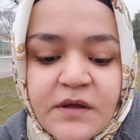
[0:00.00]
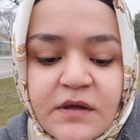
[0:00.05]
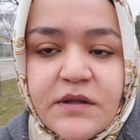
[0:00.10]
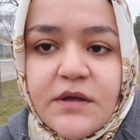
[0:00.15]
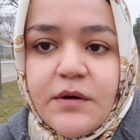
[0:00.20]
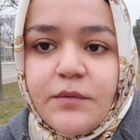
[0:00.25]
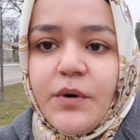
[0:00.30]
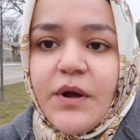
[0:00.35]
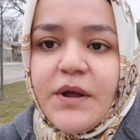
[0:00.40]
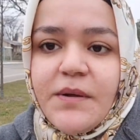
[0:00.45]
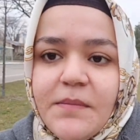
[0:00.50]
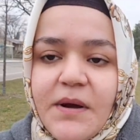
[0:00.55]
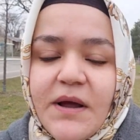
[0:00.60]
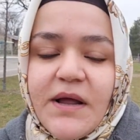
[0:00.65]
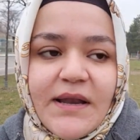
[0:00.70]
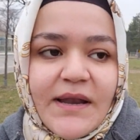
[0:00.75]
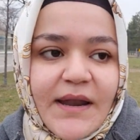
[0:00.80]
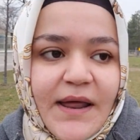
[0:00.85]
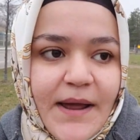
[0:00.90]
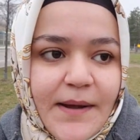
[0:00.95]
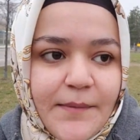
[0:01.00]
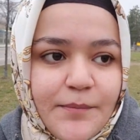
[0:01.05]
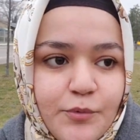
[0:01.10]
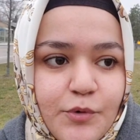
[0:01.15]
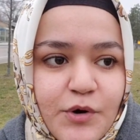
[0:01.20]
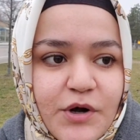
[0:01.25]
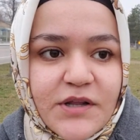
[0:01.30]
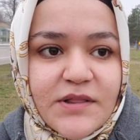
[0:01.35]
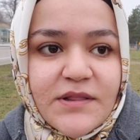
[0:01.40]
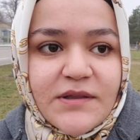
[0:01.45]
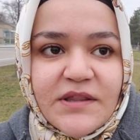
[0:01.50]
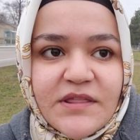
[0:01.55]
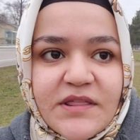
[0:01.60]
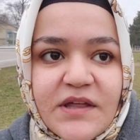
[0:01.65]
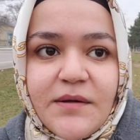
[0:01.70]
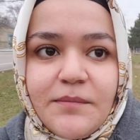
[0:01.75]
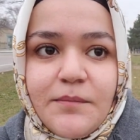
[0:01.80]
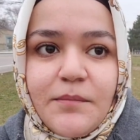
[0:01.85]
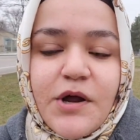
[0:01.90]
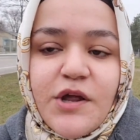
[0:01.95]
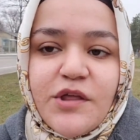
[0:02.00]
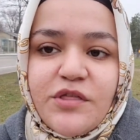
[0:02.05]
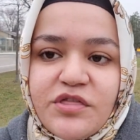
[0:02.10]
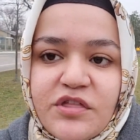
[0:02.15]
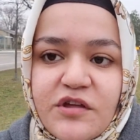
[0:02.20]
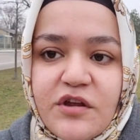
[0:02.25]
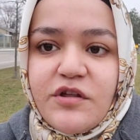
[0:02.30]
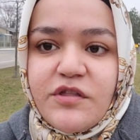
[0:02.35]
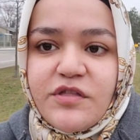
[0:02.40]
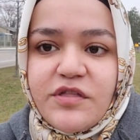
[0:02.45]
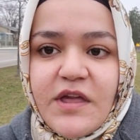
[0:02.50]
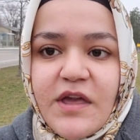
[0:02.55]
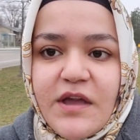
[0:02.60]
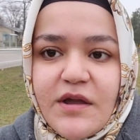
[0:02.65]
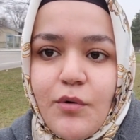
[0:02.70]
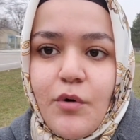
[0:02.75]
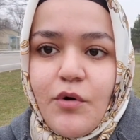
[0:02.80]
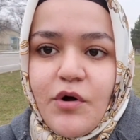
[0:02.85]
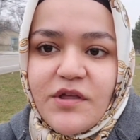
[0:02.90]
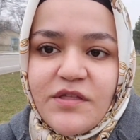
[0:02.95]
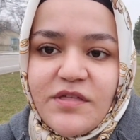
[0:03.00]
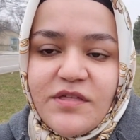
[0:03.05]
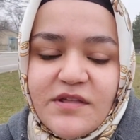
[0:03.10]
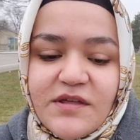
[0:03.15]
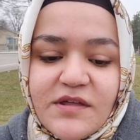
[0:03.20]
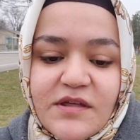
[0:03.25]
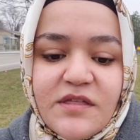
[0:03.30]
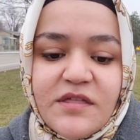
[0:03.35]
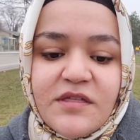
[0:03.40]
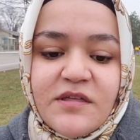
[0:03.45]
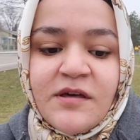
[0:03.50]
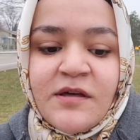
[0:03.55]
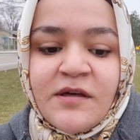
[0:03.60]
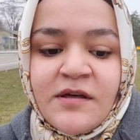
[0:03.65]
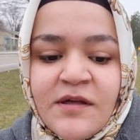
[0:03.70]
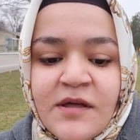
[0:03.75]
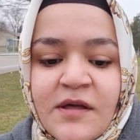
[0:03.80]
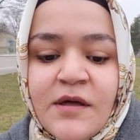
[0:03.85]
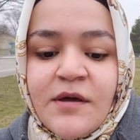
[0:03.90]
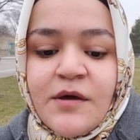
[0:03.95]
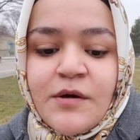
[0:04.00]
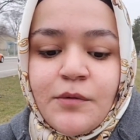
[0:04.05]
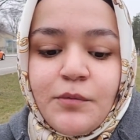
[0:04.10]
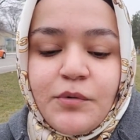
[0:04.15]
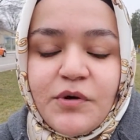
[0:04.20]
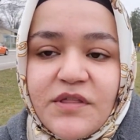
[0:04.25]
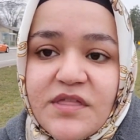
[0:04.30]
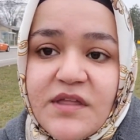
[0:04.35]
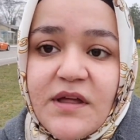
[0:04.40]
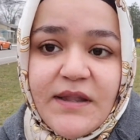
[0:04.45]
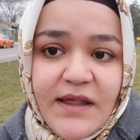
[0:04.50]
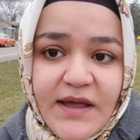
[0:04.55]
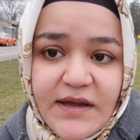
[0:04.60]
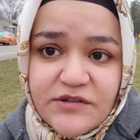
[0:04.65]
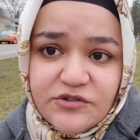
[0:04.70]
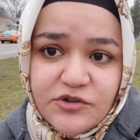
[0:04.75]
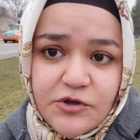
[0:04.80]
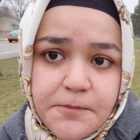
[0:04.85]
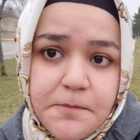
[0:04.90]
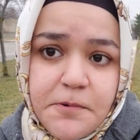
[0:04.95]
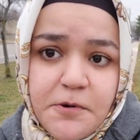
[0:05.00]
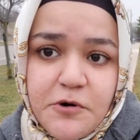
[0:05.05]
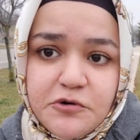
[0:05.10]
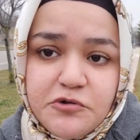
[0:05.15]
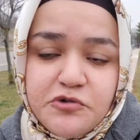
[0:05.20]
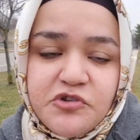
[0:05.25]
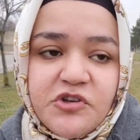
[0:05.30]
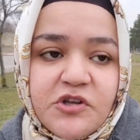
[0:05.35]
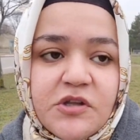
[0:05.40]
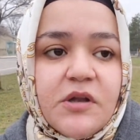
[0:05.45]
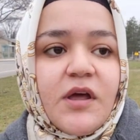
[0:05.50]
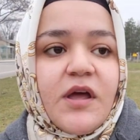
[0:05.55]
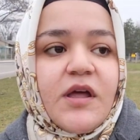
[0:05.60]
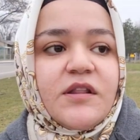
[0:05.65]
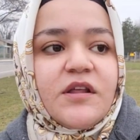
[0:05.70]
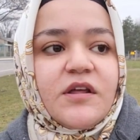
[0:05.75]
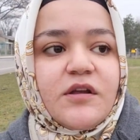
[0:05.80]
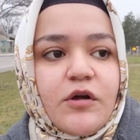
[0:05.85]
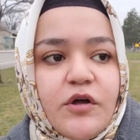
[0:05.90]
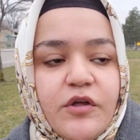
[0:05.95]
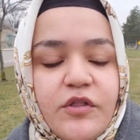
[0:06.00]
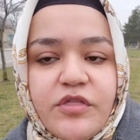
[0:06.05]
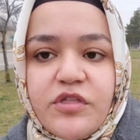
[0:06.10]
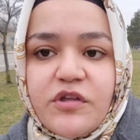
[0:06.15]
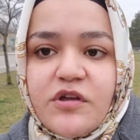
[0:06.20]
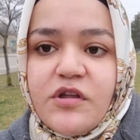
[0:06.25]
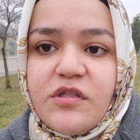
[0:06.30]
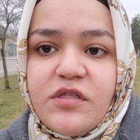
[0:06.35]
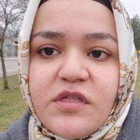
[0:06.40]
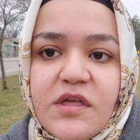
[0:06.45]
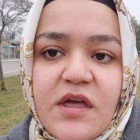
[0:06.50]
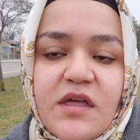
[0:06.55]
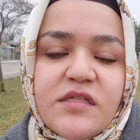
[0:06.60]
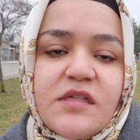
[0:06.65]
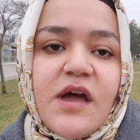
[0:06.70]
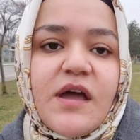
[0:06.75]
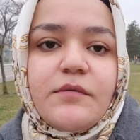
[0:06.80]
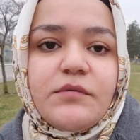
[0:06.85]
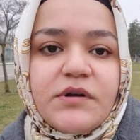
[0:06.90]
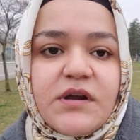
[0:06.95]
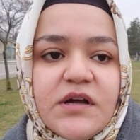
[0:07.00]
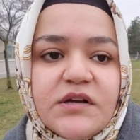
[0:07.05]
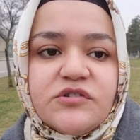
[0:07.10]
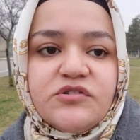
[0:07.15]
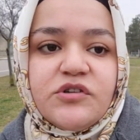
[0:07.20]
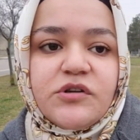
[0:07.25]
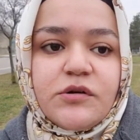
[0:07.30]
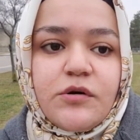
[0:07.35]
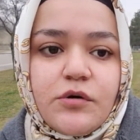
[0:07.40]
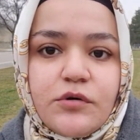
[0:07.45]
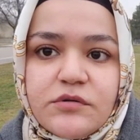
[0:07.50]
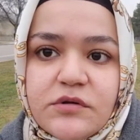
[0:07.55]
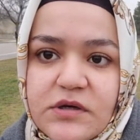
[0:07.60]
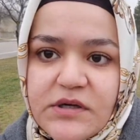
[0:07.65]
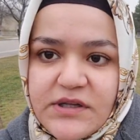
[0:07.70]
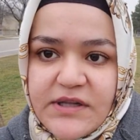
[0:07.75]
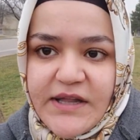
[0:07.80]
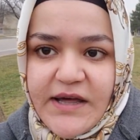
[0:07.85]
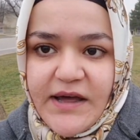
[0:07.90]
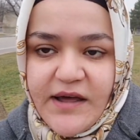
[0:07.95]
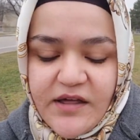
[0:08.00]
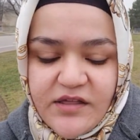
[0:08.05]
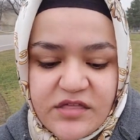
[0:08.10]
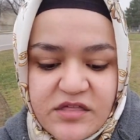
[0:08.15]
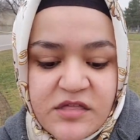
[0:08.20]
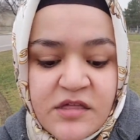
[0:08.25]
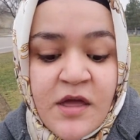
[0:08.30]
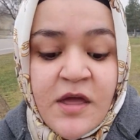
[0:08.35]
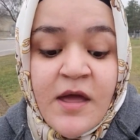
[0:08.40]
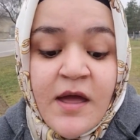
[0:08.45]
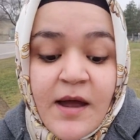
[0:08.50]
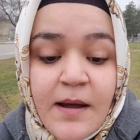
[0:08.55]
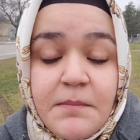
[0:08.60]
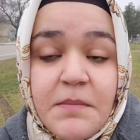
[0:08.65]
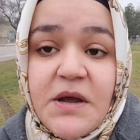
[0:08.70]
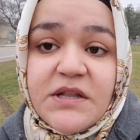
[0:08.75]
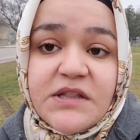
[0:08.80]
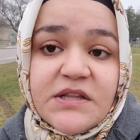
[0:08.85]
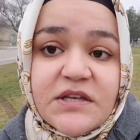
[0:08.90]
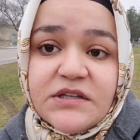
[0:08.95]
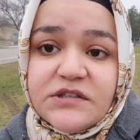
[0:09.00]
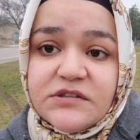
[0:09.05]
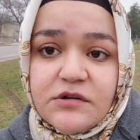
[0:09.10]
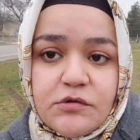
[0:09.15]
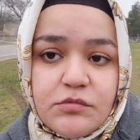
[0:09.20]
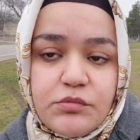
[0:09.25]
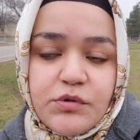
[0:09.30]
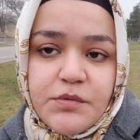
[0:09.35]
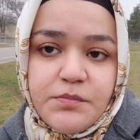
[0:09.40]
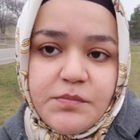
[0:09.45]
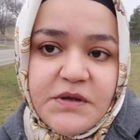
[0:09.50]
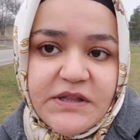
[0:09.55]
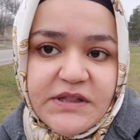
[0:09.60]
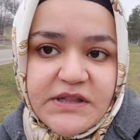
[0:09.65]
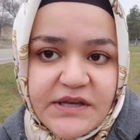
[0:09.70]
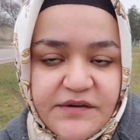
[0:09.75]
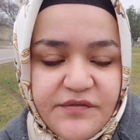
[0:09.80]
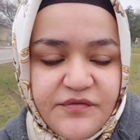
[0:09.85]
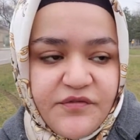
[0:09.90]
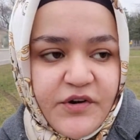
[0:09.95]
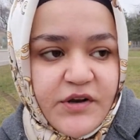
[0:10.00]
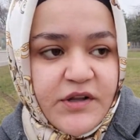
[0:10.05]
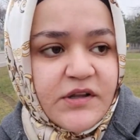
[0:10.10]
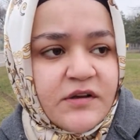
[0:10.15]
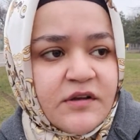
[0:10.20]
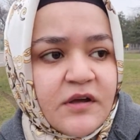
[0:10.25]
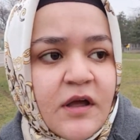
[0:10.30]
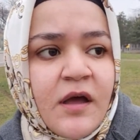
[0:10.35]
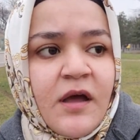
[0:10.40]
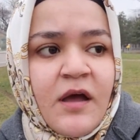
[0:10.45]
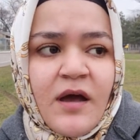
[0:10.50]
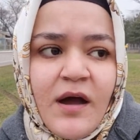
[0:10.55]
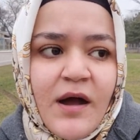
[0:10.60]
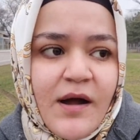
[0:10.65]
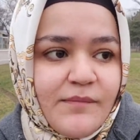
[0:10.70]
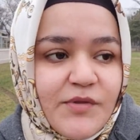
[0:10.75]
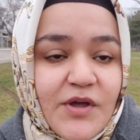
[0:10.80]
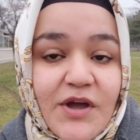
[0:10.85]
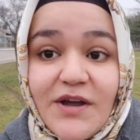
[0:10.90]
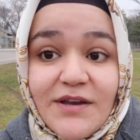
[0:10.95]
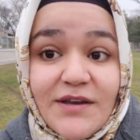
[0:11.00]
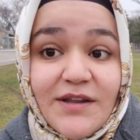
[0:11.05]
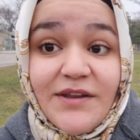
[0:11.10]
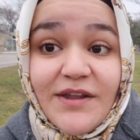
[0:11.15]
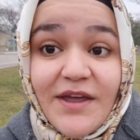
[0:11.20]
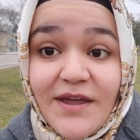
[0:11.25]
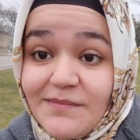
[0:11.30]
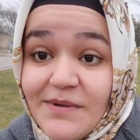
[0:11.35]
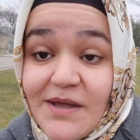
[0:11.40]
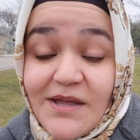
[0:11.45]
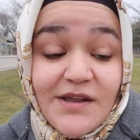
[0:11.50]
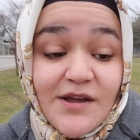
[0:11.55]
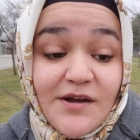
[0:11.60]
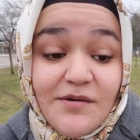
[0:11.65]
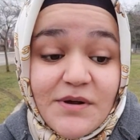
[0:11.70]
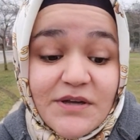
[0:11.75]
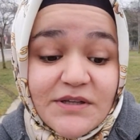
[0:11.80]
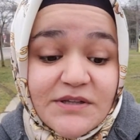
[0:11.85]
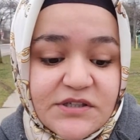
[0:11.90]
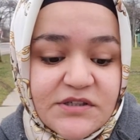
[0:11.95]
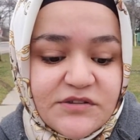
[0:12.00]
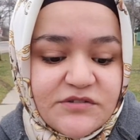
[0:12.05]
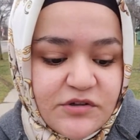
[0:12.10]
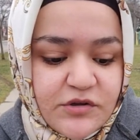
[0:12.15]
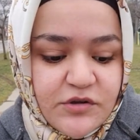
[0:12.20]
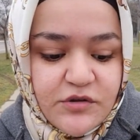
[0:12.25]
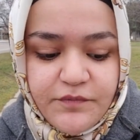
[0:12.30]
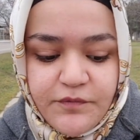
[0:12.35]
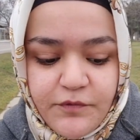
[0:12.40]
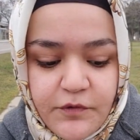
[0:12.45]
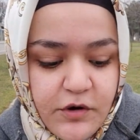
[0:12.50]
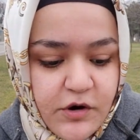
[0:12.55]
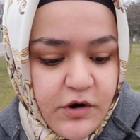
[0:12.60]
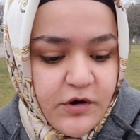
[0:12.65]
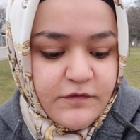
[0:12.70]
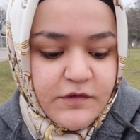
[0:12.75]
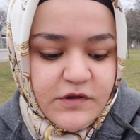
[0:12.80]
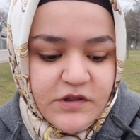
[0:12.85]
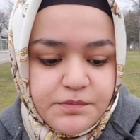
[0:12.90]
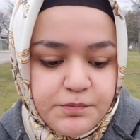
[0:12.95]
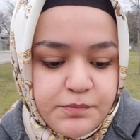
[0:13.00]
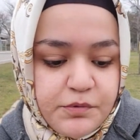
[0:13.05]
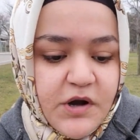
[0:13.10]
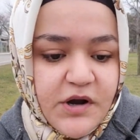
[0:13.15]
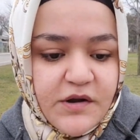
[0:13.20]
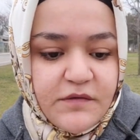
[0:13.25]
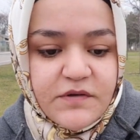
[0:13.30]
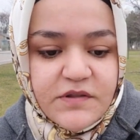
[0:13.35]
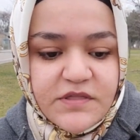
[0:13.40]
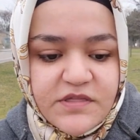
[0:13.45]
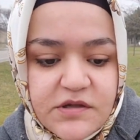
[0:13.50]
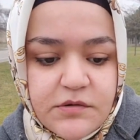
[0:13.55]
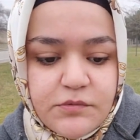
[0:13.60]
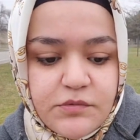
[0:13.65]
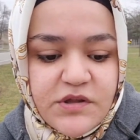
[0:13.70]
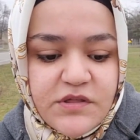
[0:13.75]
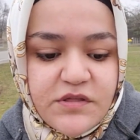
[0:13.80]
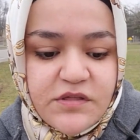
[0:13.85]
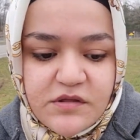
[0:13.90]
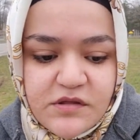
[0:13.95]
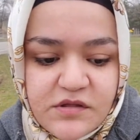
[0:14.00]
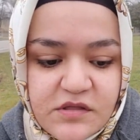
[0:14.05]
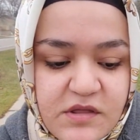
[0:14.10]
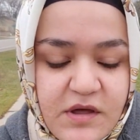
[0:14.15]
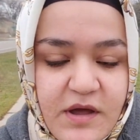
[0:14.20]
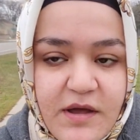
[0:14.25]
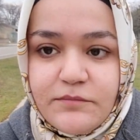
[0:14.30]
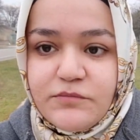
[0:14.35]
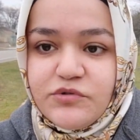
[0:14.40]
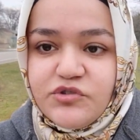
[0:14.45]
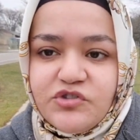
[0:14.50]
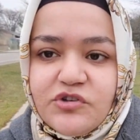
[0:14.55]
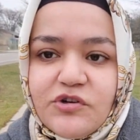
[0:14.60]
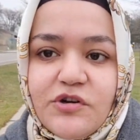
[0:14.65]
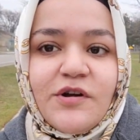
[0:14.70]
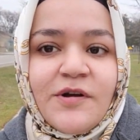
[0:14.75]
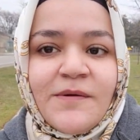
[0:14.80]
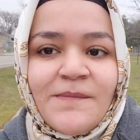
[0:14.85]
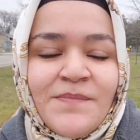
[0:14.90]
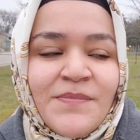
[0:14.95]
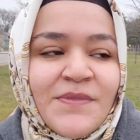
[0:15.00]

the way my lab worked is that my Thursday courses with the lecture portion, and then on Thursdays I would actually go to class, and my teachers would be different. I'm not gonna name any of my teachers for obvious privacy reasons. I'm sure